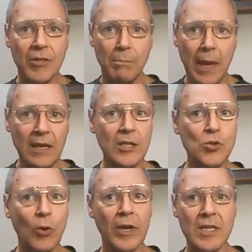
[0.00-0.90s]
the
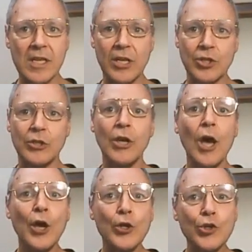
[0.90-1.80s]
maintenance
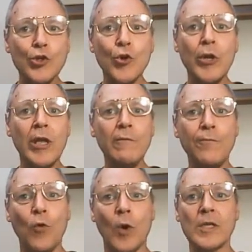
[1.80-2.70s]
organization should
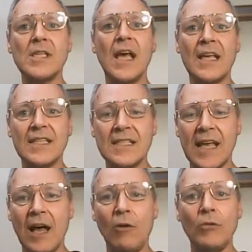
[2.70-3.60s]
enforce
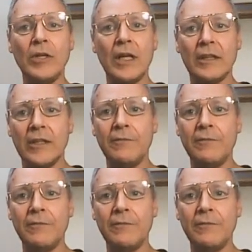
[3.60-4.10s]
sound